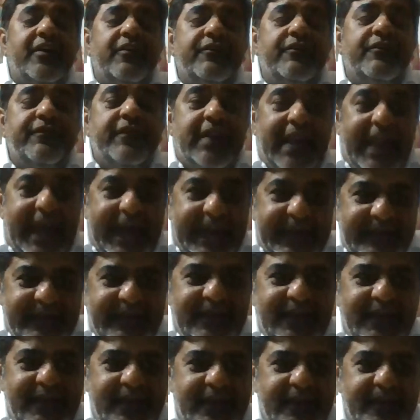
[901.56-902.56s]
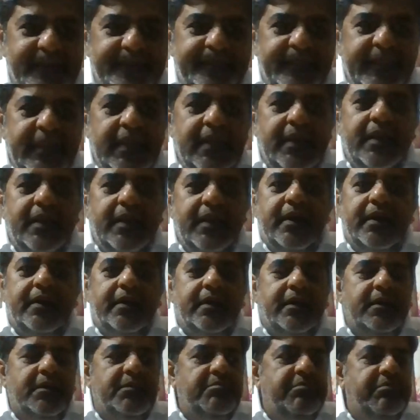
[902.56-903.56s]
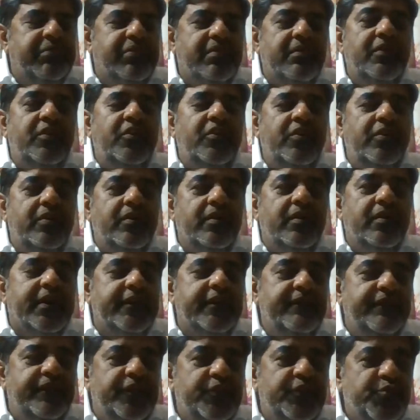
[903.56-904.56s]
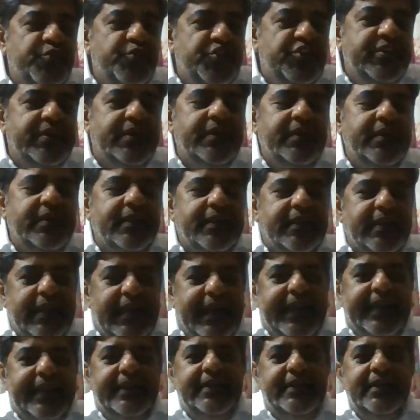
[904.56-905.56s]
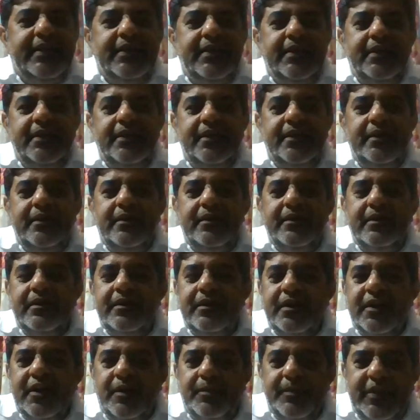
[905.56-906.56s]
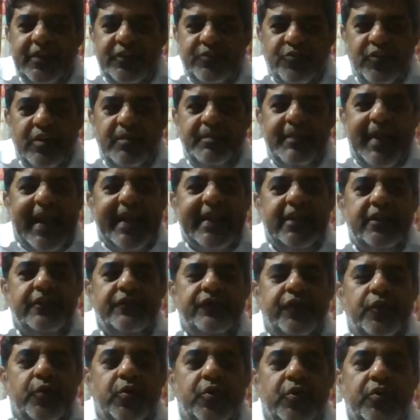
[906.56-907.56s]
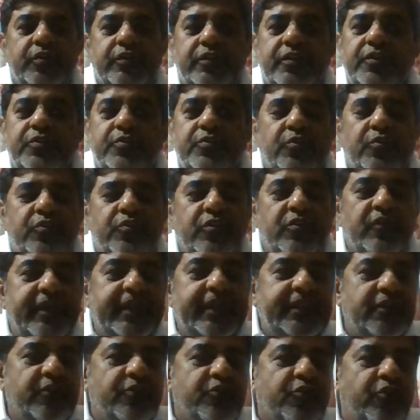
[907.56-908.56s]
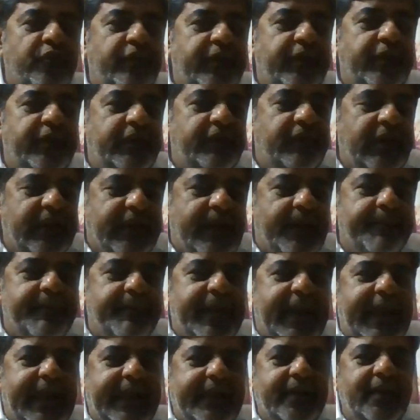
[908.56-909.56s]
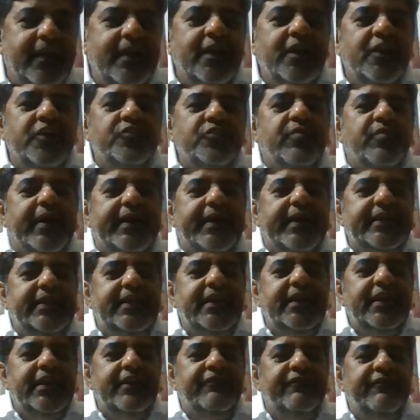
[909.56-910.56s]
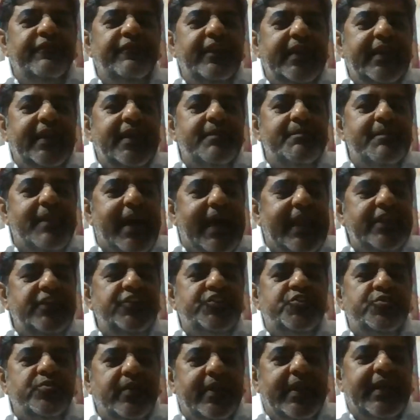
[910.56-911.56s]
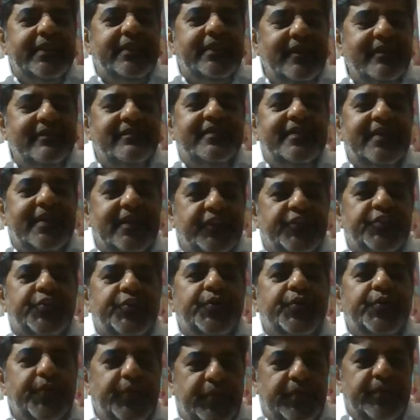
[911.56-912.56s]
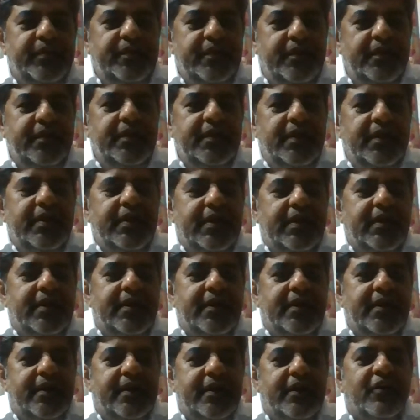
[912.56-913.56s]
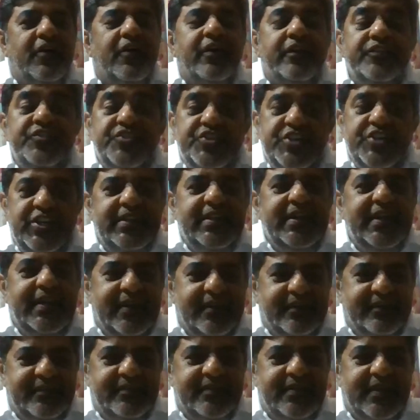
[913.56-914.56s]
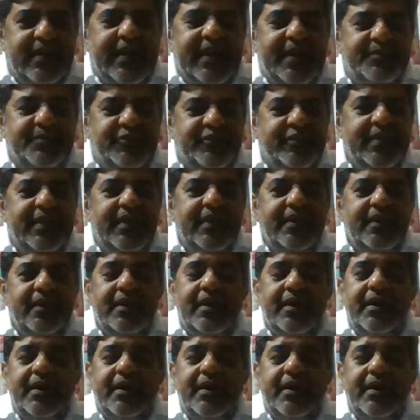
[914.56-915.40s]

of clarity, uh, confusion, clarity, governments going back and forth. You don't know when the COVID will come back. So I think if we can manage to get this year through on GDS, I am saying